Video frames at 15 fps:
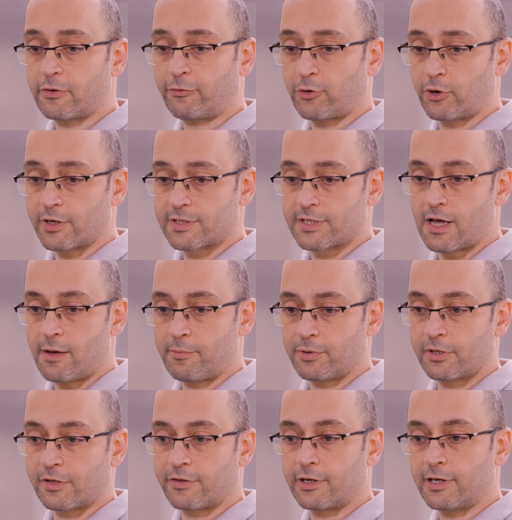for
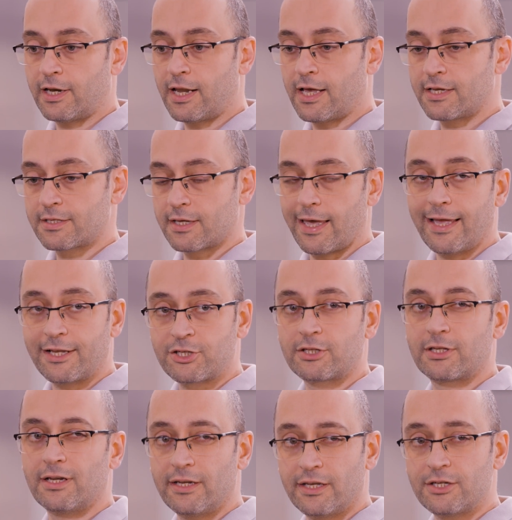example, the laser edge
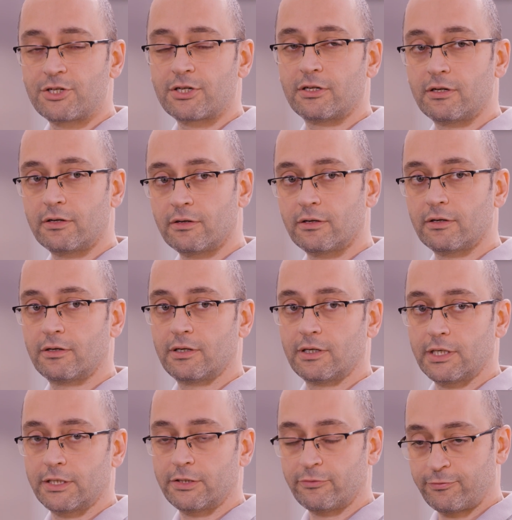deletion
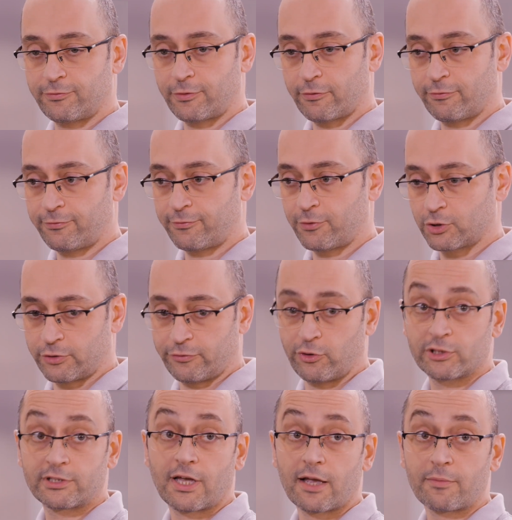for
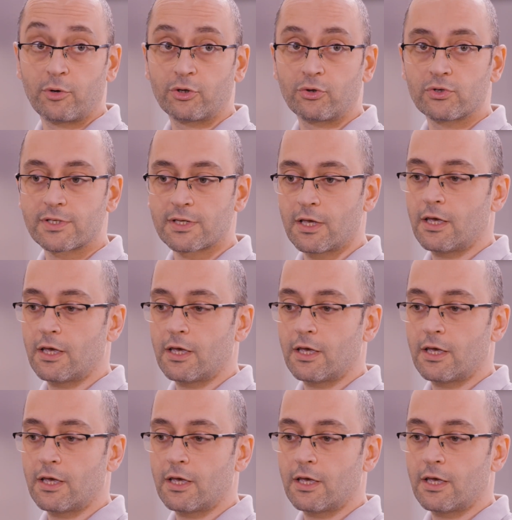photovoltaic modules,